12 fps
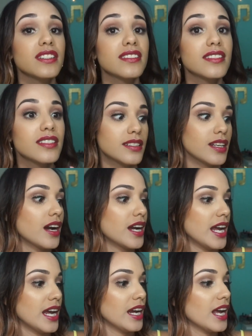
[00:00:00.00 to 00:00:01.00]

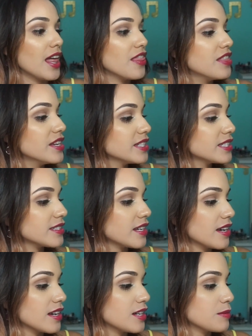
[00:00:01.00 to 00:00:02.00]
stunning. This
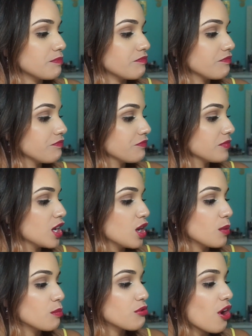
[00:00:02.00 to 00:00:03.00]

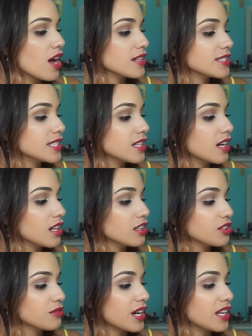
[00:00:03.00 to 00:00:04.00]
bronzy
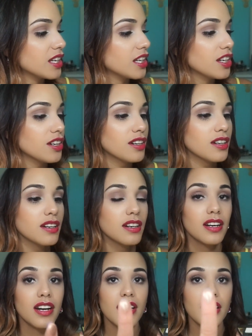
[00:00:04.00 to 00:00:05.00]
color right here
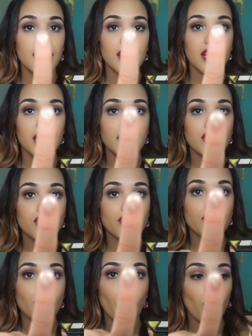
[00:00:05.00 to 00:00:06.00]
is
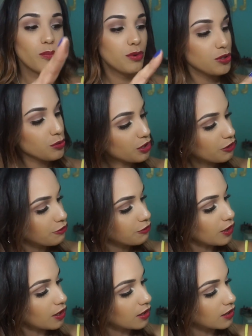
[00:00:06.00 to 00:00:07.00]
so
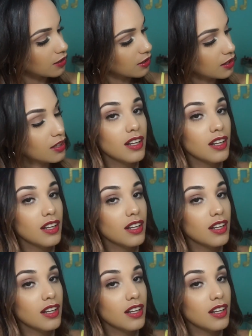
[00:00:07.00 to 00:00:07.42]
beautiful.